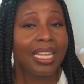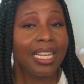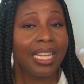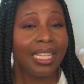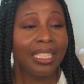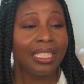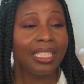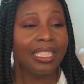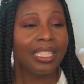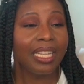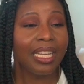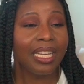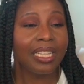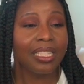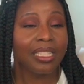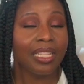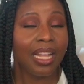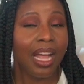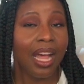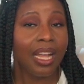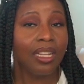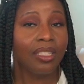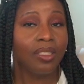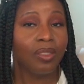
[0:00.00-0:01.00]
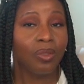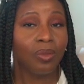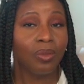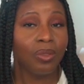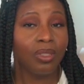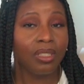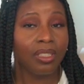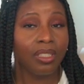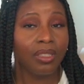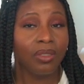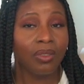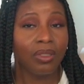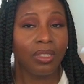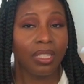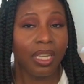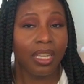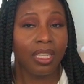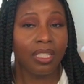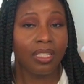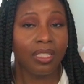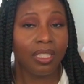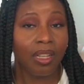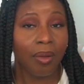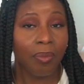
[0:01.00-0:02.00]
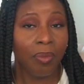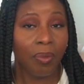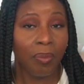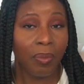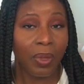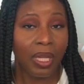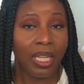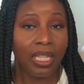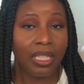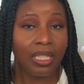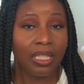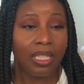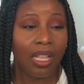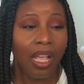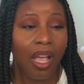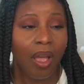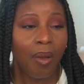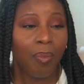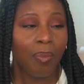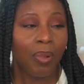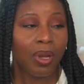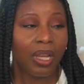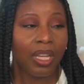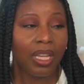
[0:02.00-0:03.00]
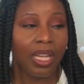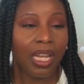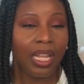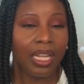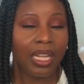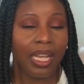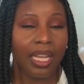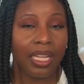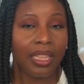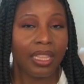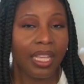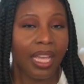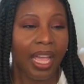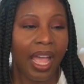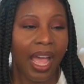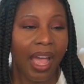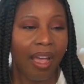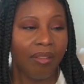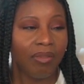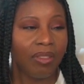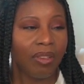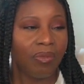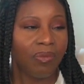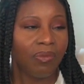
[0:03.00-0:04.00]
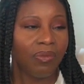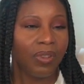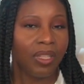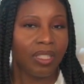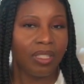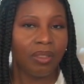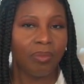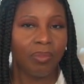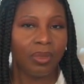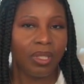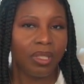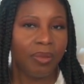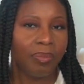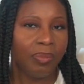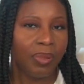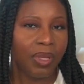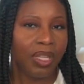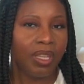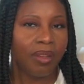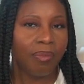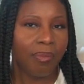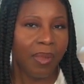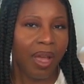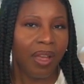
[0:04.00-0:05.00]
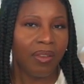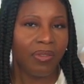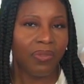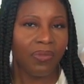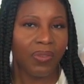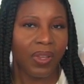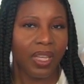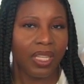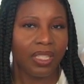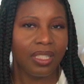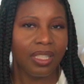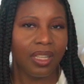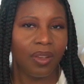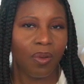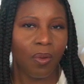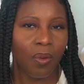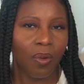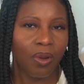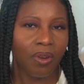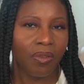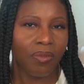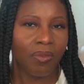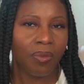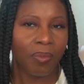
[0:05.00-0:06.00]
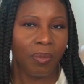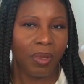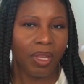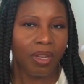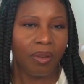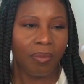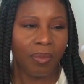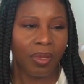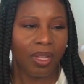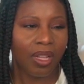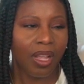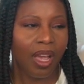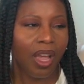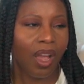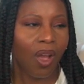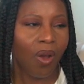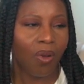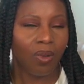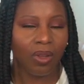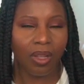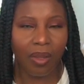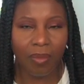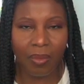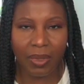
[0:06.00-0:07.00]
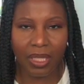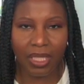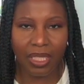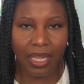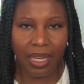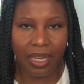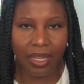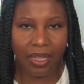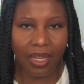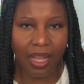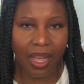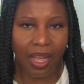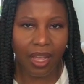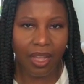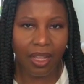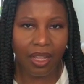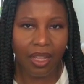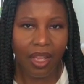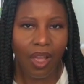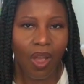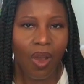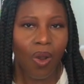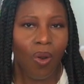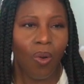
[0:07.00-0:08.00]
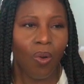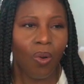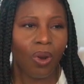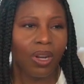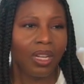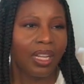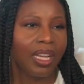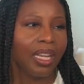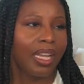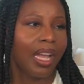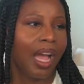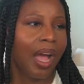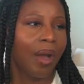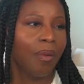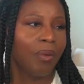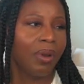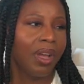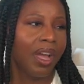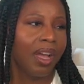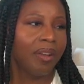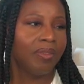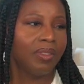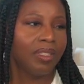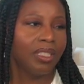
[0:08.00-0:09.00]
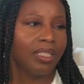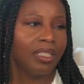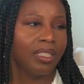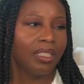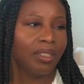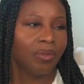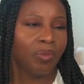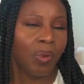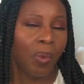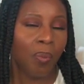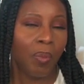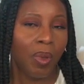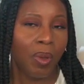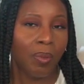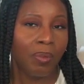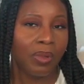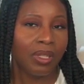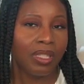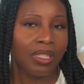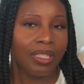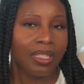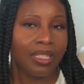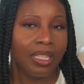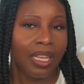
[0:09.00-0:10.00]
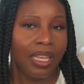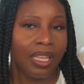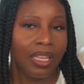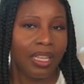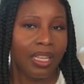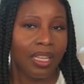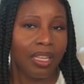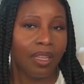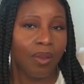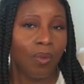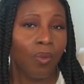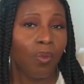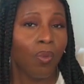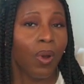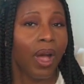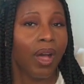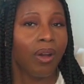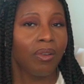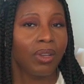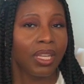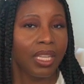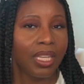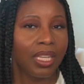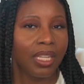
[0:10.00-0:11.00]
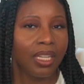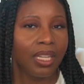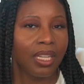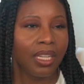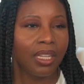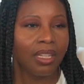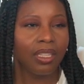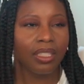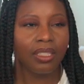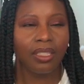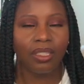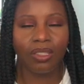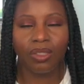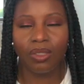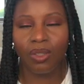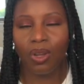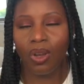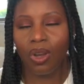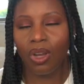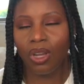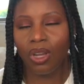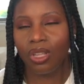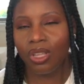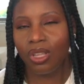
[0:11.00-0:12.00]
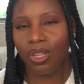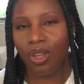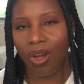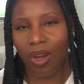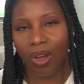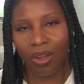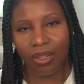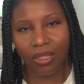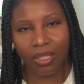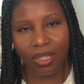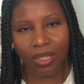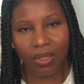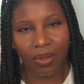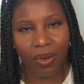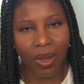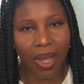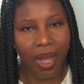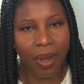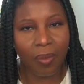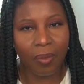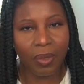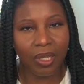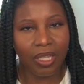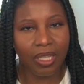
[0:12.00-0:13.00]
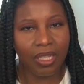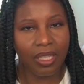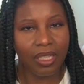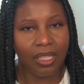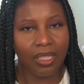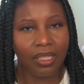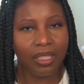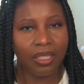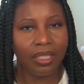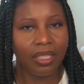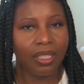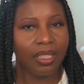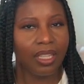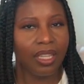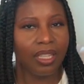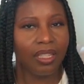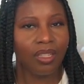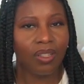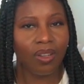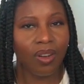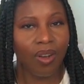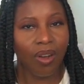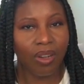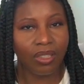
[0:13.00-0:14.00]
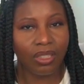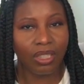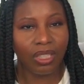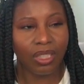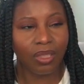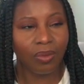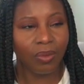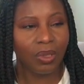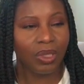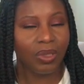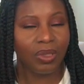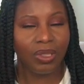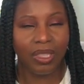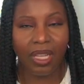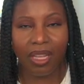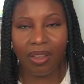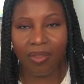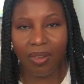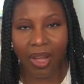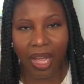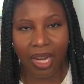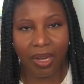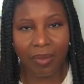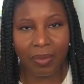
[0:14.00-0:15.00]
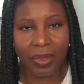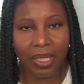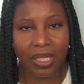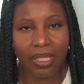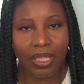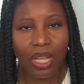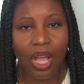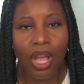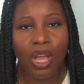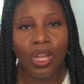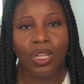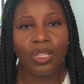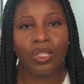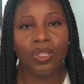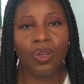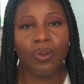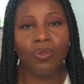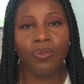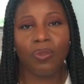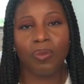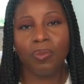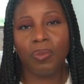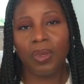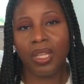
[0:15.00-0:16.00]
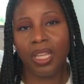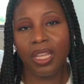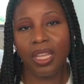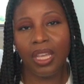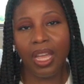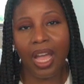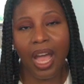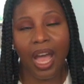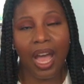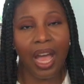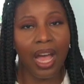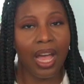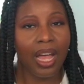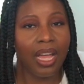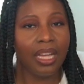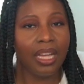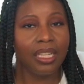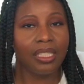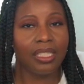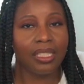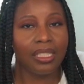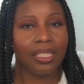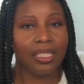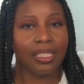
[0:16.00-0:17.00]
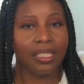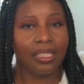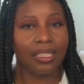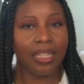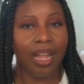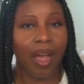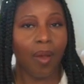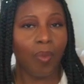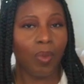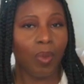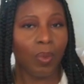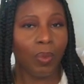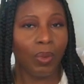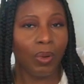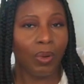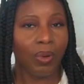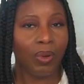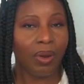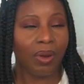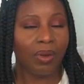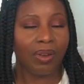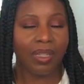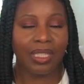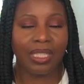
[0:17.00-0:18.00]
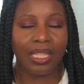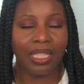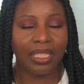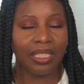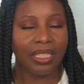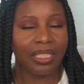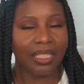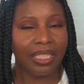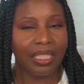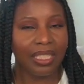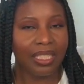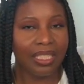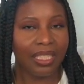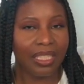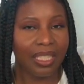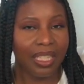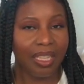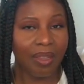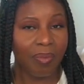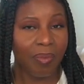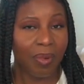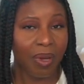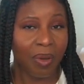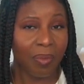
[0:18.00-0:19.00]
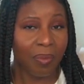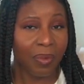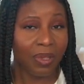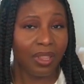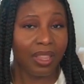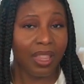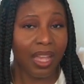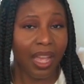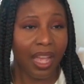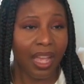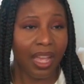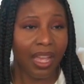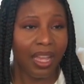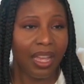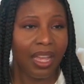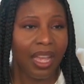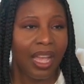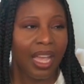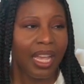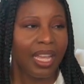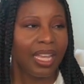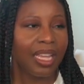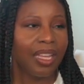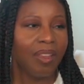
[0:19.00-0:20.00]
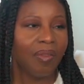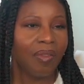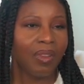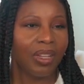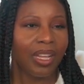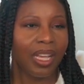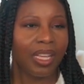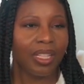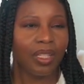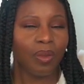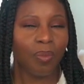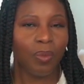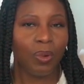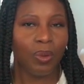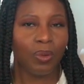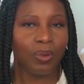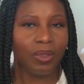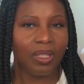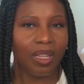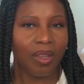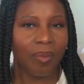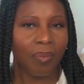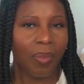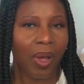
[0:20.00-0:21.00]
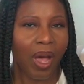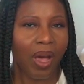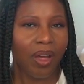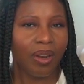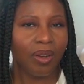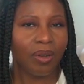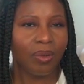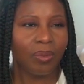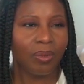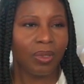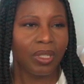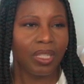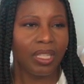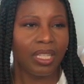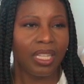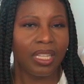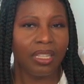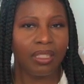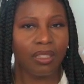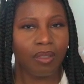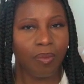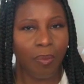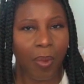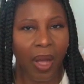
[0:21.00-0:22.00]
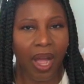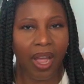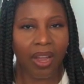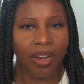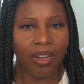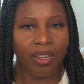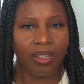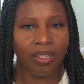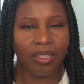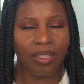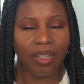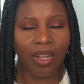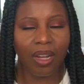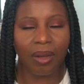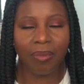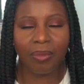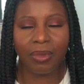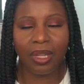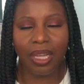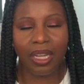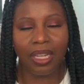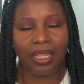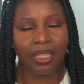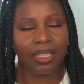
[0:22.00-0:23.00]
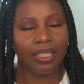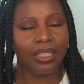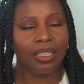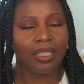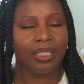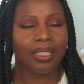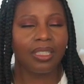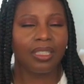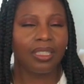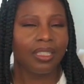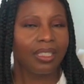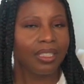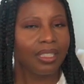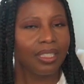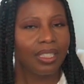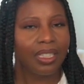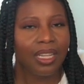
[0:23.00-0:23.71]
Nonetheless, I do still take supplements, but like they have to visibly be in my face in order for me to be like, oh, let me take that. Or like I would have to just remember to take it while eating, because y'all know how it is to get nauseous when you take vitamins. So for me, I just stopped the program because I just couldn't keep up with that. Even like the protein powder would expire, so I'm like, ugh.